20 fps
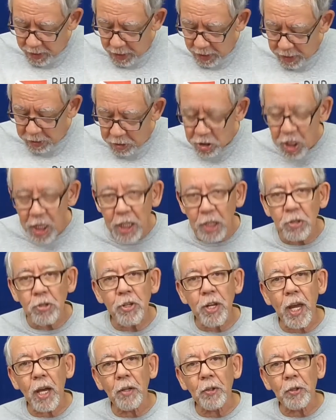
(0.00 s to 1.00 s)
and
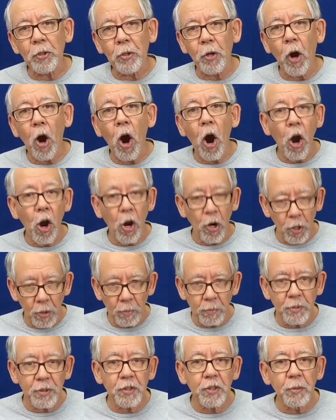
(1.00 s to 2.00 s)
changed out her
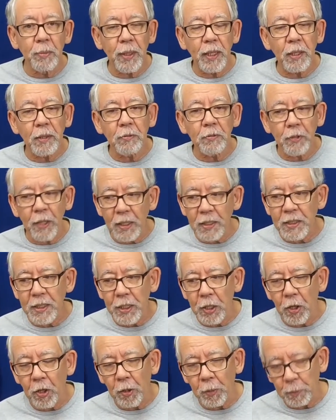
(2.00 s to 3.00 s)
arms to be
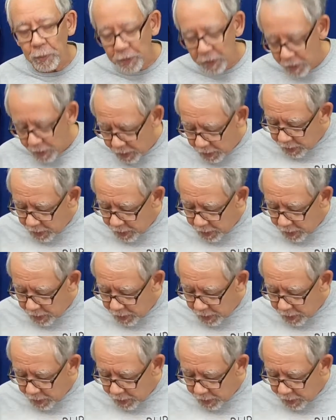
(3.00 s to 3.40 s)
FlexiArms,